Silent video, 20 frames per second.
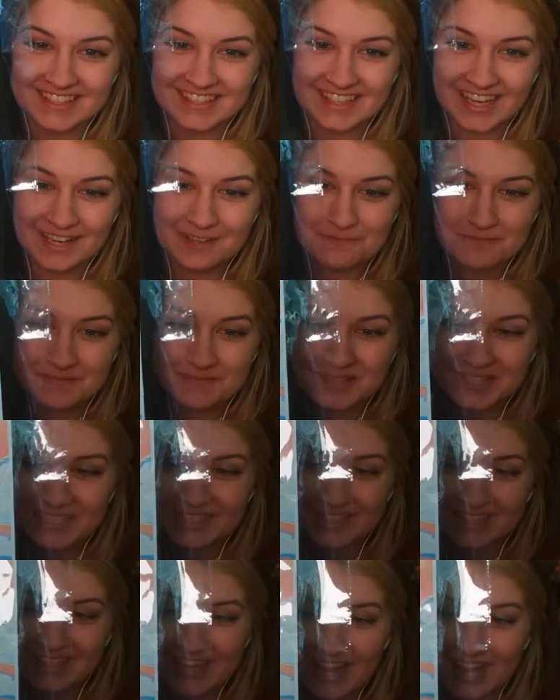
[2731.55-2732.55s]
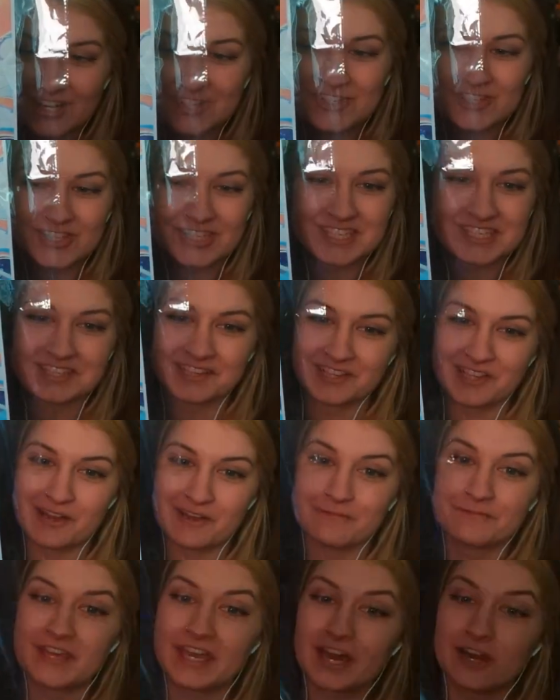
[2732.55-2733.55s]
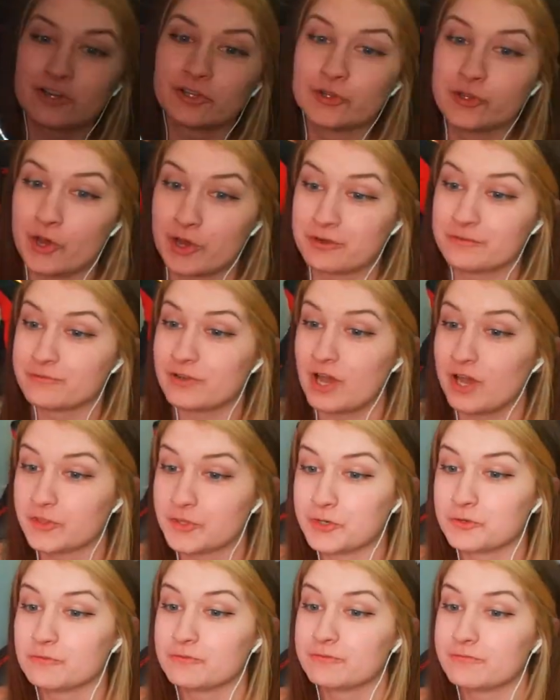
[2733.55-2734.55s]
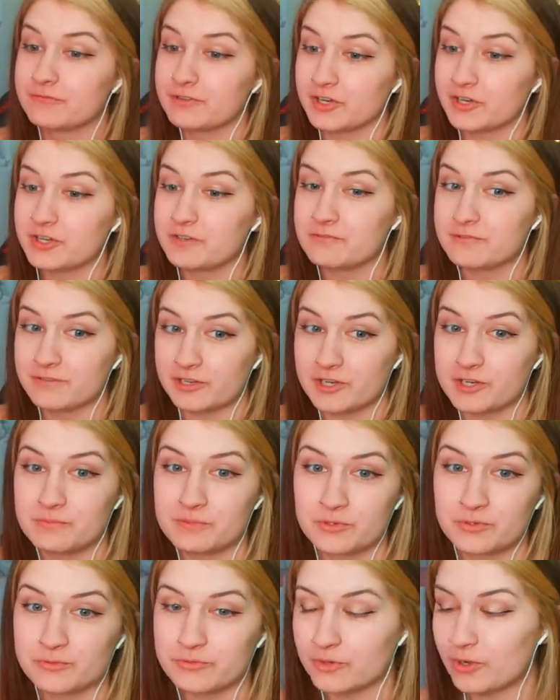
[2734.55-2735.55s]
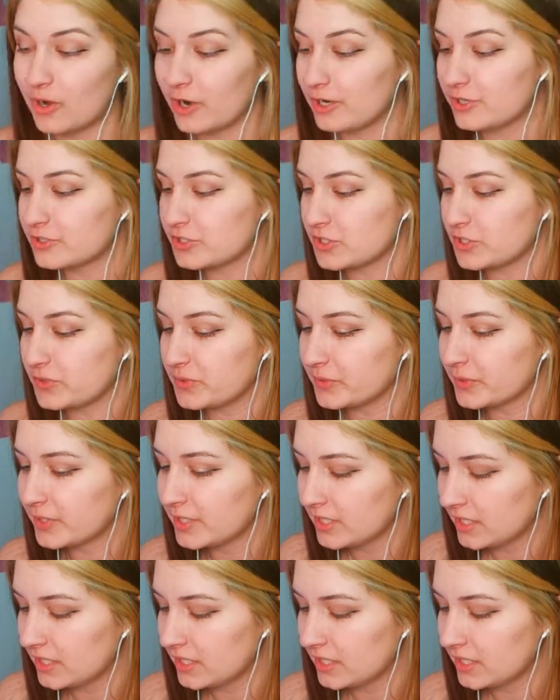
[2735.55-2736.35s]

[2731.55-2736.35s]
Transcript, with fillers: I'm actually in love. They had a lot of other very very beautiful art too.